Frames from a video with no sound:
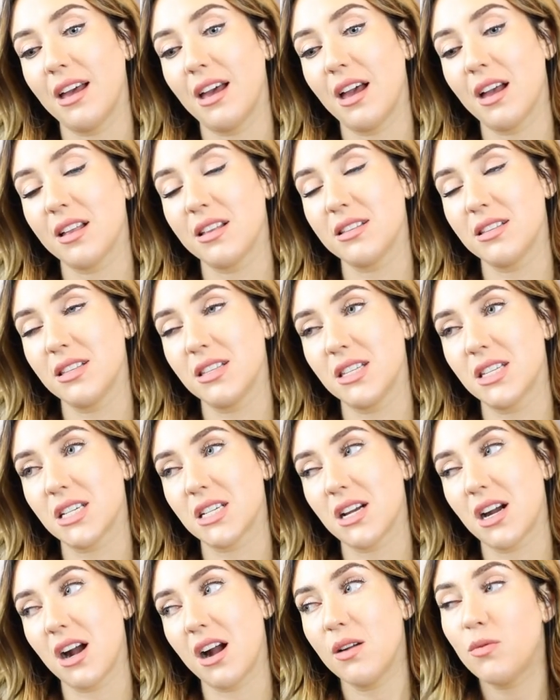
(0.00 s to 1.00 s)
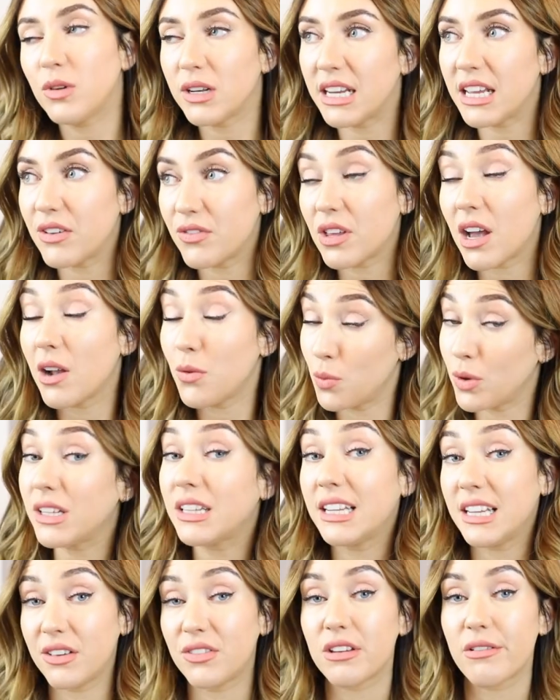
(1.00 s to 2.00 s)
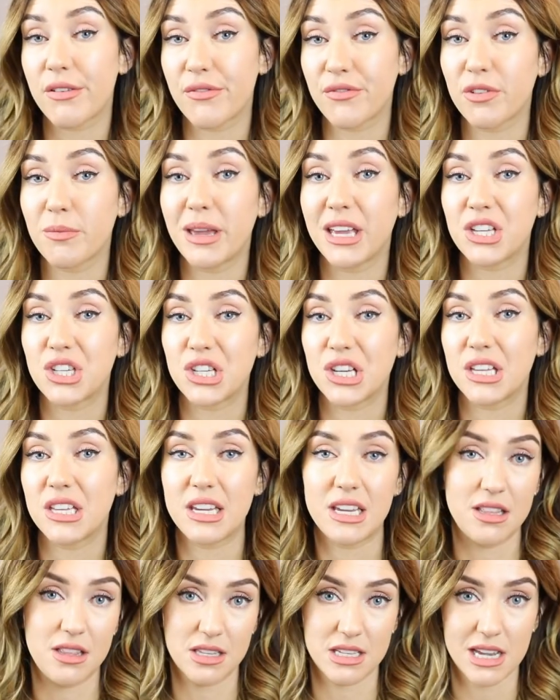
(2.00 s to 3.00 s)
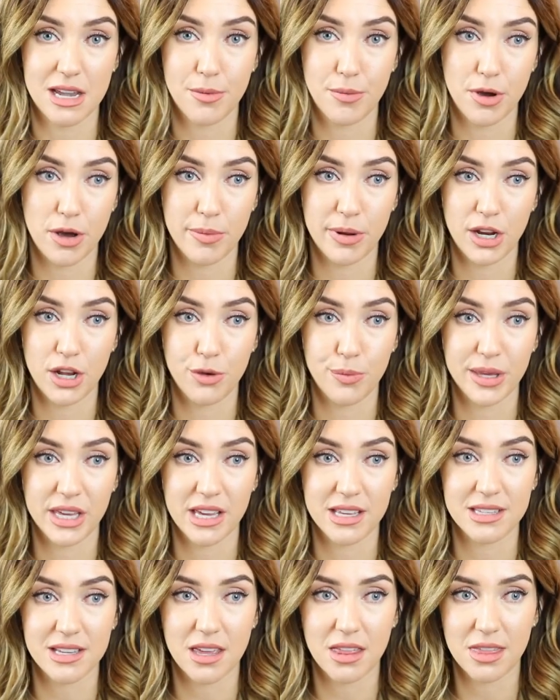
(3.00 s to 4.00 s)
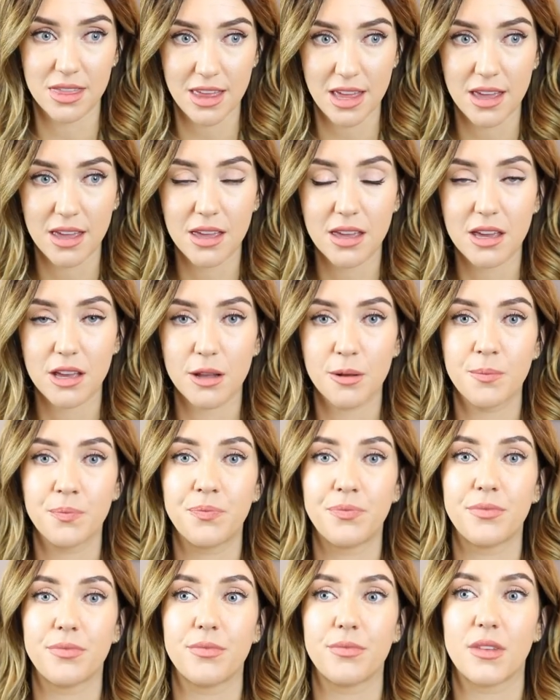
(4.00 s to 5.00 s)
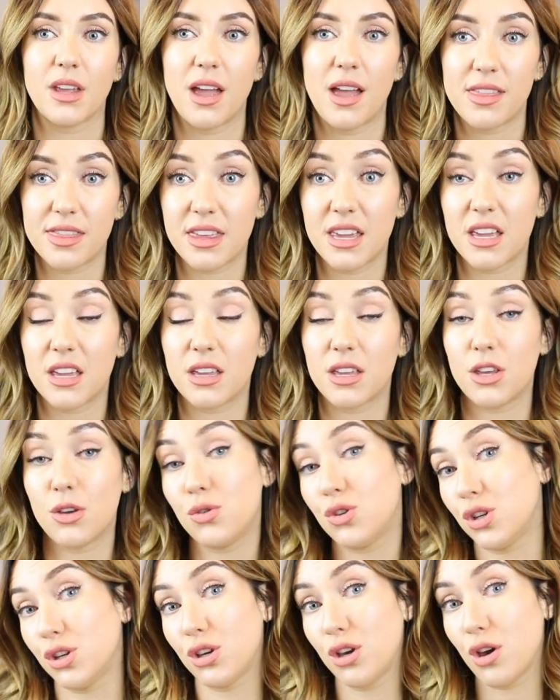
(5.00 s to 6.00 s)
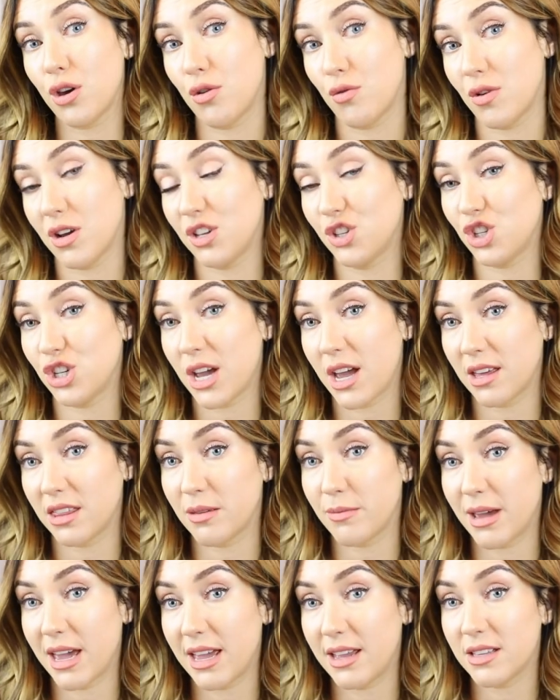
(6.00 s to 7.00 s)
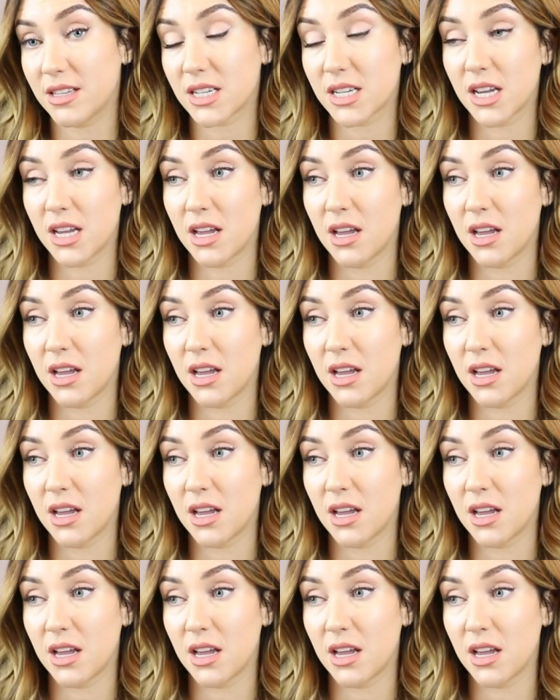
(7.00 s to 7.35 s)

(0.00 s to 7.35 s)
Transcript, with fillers: And I will leave I will leave their information in the down bar below, because I think I think you should go and check them out.